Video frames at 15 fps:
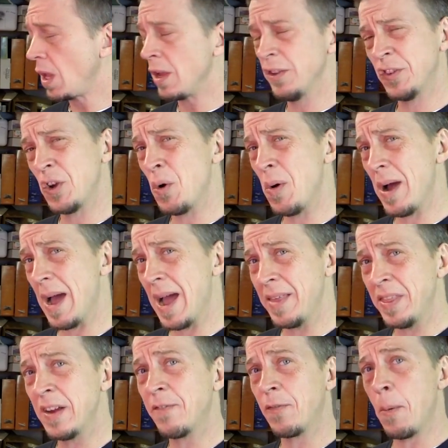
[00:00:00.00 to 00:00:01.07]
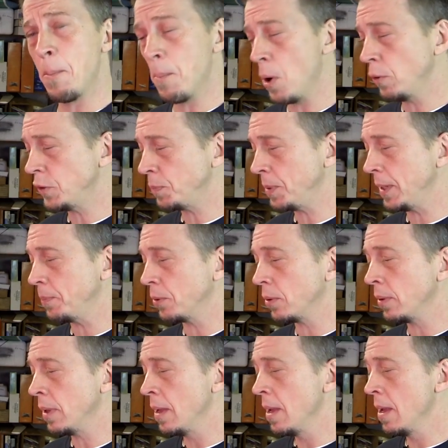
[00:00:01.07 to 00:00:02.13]
So I think for most
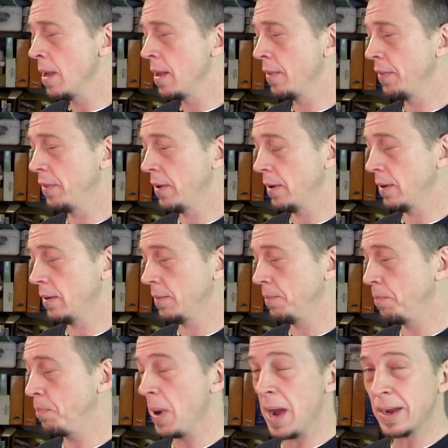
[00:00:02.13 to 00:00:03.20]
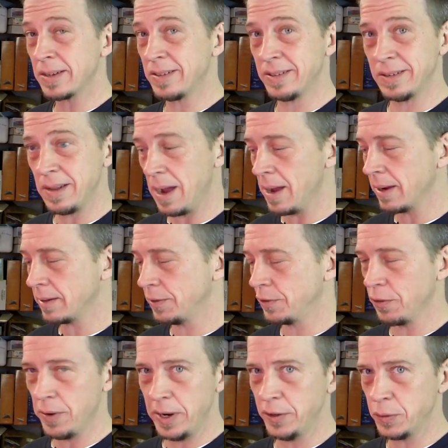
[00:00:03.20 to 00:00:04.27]
people, the box stock
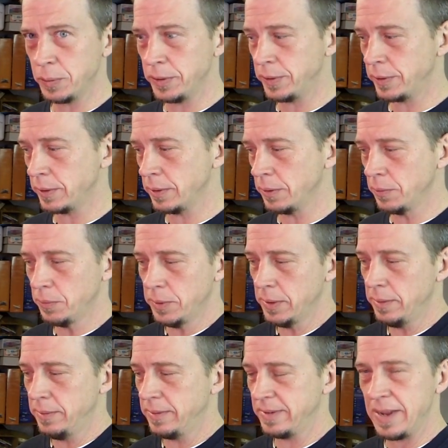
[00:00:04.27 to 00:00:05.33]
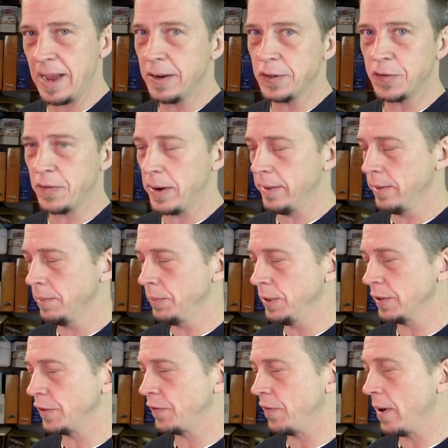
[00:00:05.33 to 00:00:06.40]
Terrain Twister would satisfy them
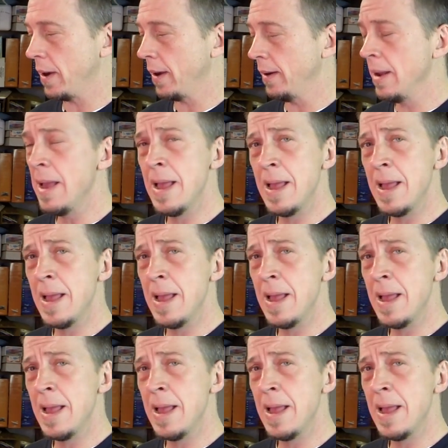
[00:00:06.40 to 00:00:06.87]
just fine.